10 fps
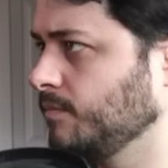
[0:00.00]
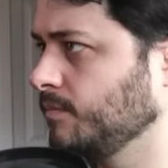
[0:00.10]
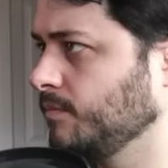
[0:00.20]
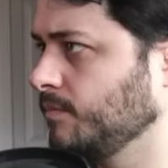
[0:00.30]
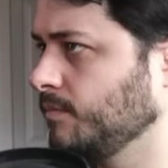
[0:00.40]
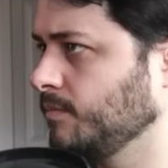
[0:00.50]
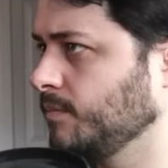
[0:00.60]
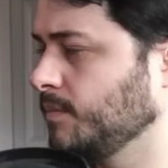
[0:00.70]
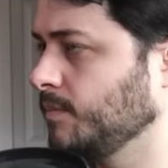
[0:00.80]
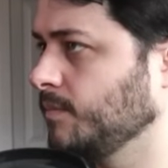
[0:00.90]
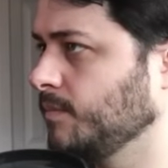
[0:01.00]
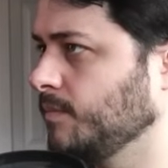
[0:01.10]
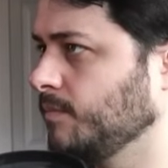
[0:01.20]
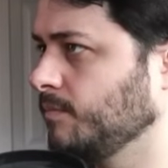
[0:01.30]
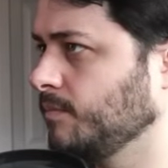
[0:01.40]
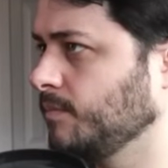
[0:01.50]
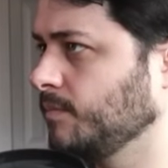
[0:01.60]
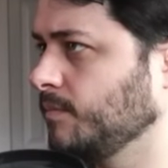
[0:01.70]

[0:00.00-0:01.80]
(no one is talking)